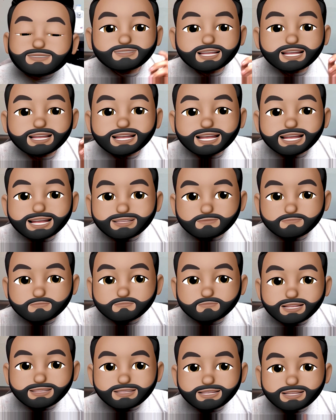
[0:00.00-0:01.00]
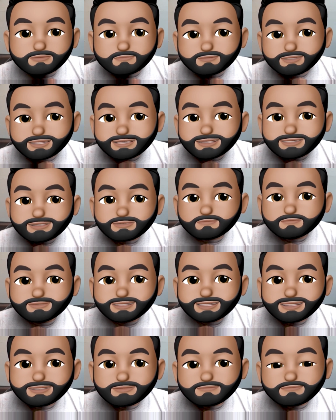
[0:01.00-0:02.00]
Along with
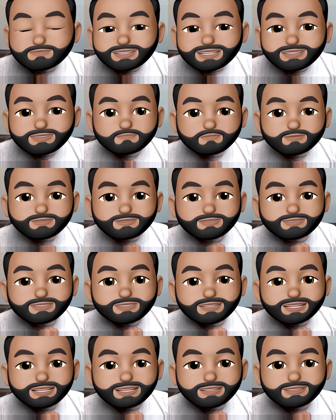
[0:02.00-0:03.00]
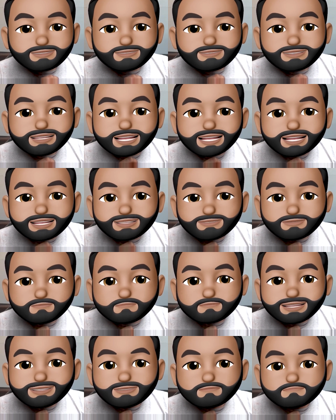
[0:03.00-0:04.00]
these Firebird inks, I
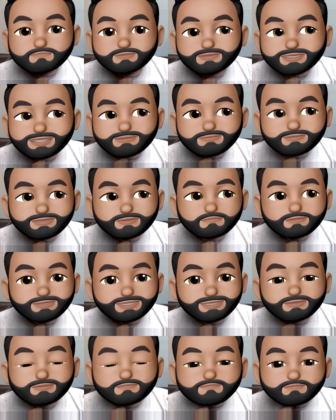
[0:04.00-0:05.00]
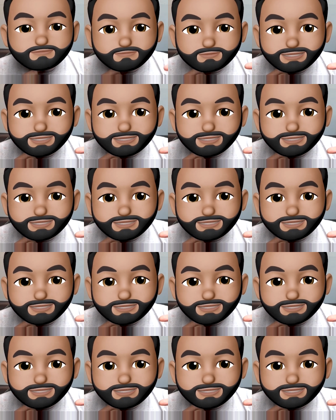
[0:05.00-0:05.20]
also bought the pre-treatment.